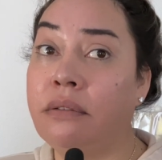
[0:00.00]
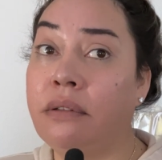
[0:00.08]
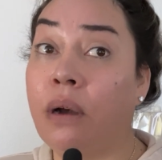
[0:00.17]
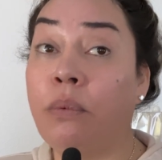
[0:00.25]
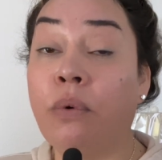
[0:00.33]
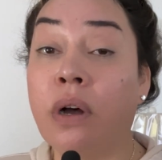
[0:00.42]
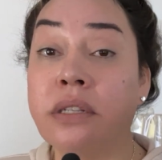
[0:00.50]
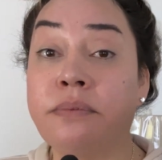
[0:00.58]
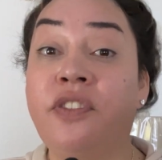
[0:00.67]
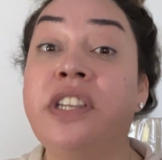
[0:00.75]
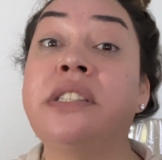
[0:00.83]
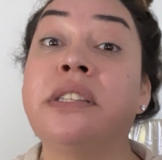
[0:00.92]
there was
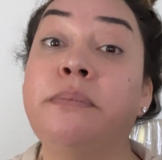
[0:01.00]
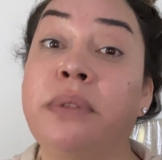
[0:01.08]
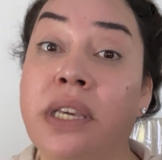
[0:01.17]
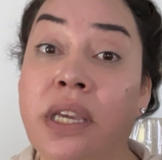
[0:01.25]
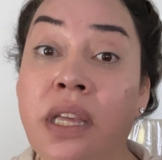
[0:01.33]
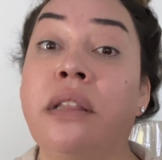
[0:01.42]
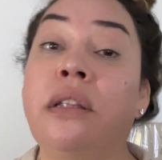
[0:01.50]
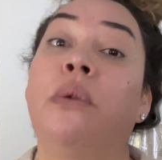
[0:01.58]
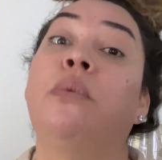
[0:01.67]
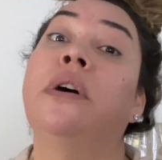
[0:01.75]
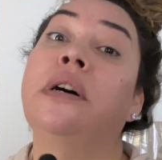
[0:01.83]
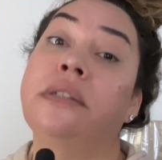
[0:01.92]
visibly than there
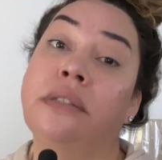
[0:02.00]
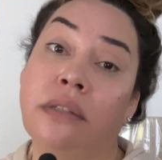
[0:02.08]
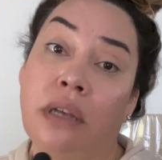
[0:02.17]
was